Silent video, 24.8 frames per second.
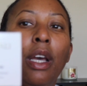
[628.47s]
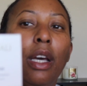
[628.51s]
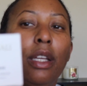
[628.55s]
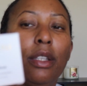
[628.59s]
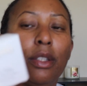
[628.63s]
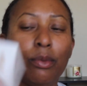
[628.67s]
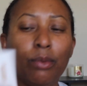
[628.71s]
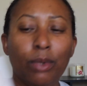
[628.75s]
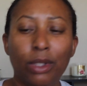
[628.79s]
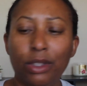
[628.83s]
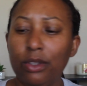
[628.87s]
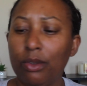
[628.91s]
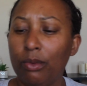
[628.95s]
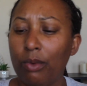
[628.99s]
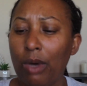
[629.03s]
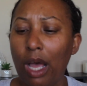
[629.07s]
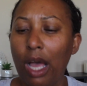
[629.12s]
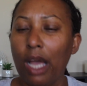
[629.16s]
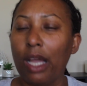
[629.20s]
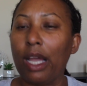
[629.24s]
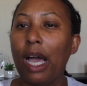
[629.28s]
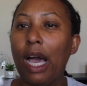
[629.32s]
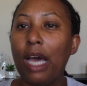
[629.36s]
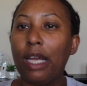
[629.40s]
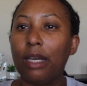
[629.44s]
And the reason why
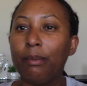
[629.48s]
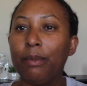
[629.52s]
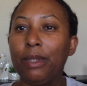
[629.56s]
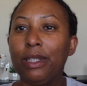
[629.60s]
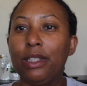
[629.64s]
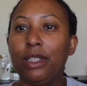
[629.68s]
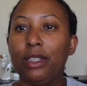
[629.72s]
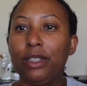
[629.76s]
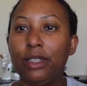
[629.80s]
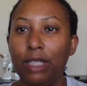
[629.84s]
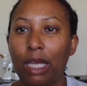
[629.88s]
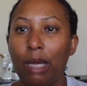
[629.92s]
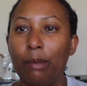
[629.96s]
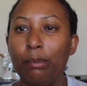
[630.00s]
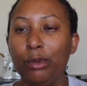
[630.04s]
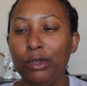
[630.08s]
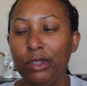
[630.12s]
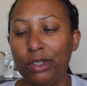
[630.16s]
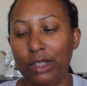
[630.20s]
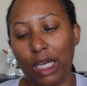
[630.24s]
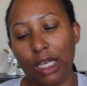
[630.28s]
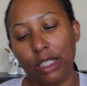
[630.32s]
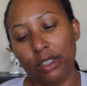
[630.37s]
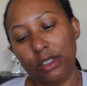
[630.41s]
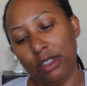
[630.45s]
I got them in the sample
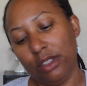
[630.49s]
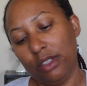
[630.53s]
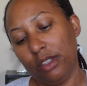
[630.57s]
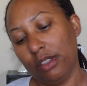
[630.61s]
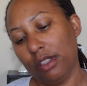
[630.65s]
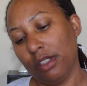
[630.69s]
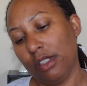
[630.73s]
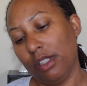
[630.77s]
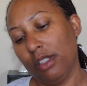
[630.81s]
sizes